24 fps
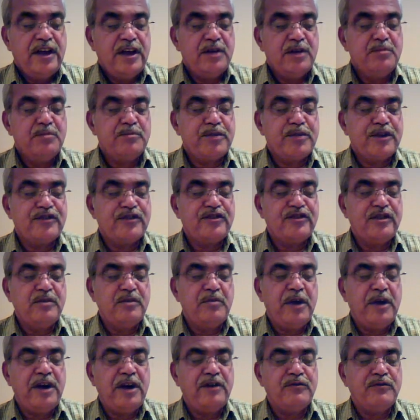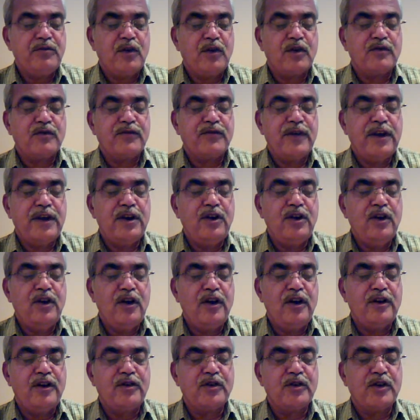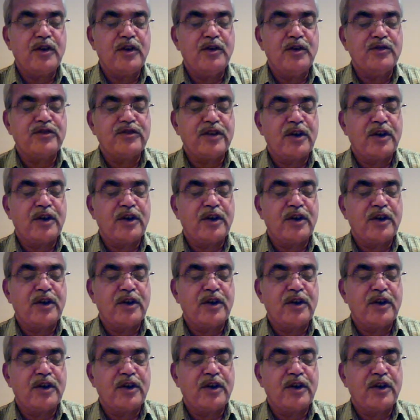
imprisonment for failure to give